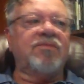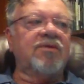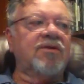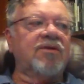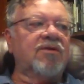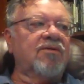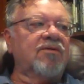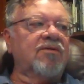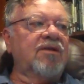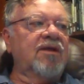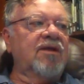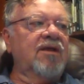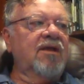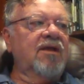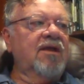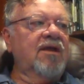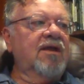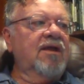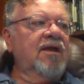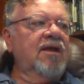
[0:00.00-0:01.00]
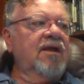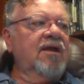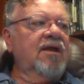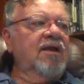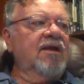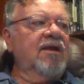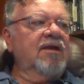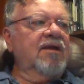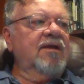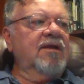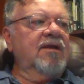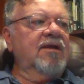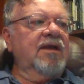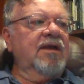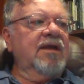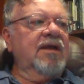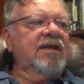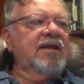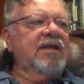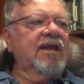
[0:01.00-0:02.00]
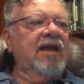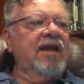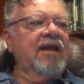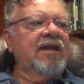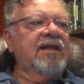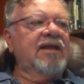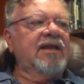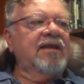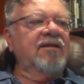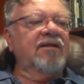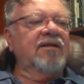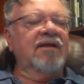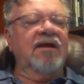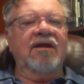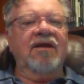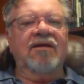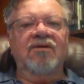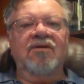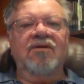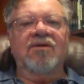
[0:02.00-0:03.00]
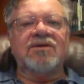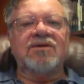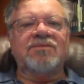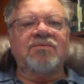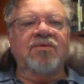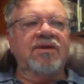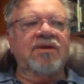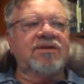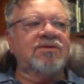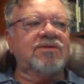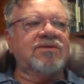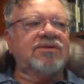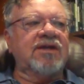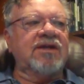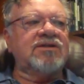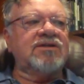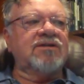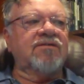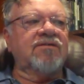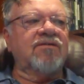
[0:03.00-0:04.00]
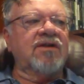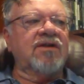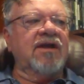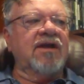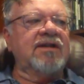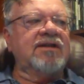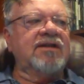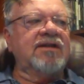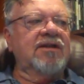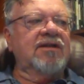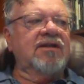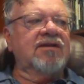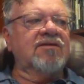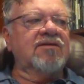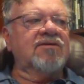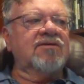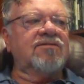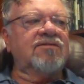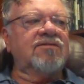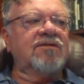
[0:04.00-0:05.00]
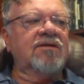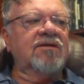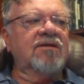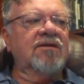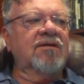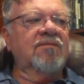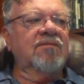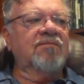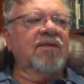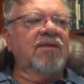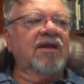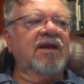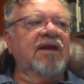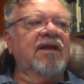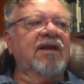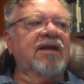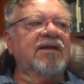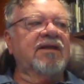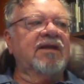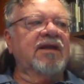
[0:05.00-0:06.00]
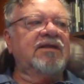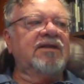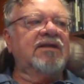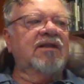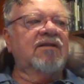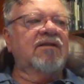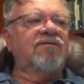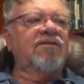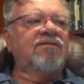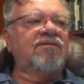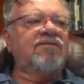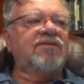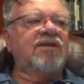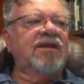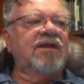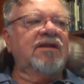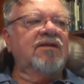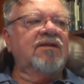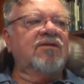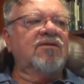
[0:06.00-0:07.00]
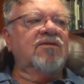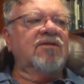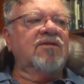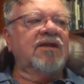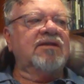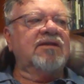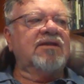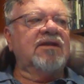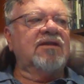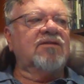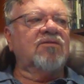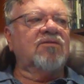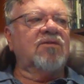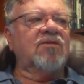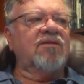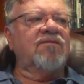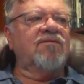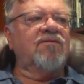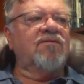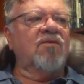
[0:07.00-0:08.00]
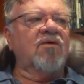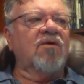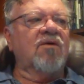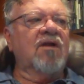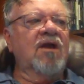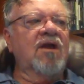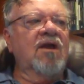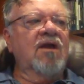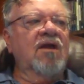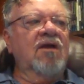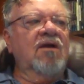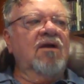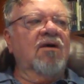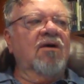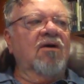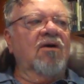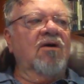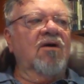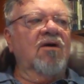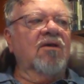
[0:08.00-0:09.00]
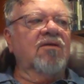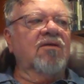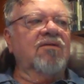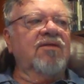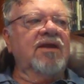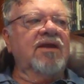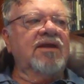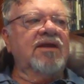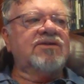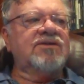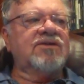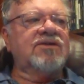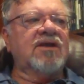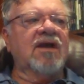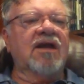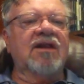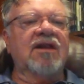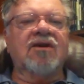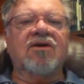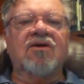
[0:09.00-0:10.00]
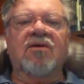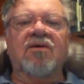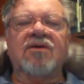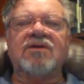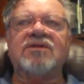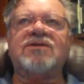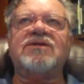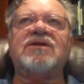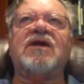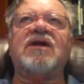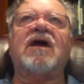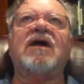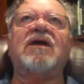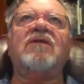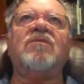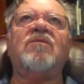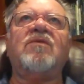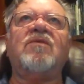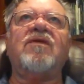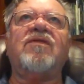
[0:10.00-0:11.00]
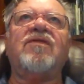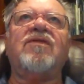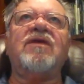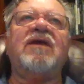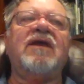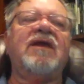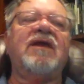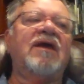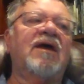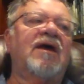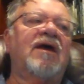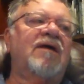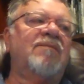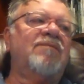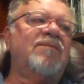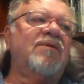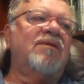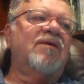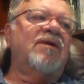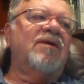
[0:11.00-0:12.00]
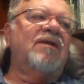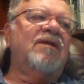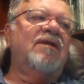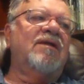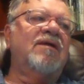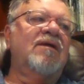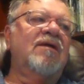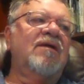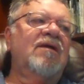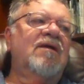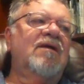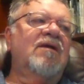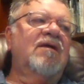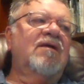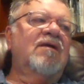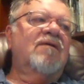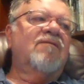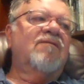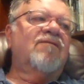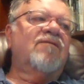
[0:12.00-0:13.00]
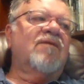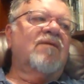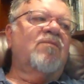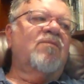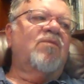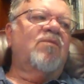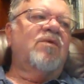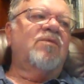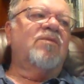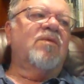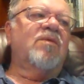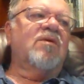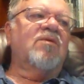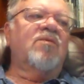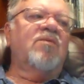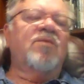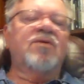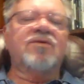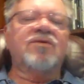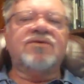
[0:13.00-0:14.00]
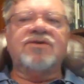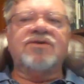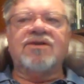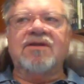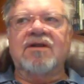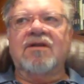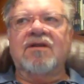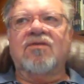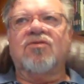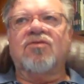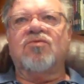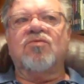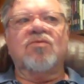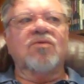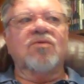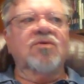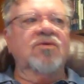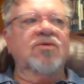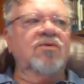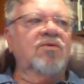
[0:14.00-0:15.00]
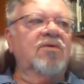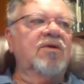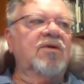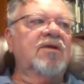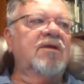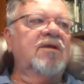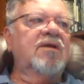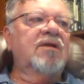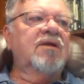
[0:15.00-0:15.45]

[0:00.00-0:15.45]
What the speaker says: Pardon. In Haiti, U.S. Marines were stationed for 19 years, beginning in 1915 to 1934. All of these kind of coincide with the period from Woodrow Wilson through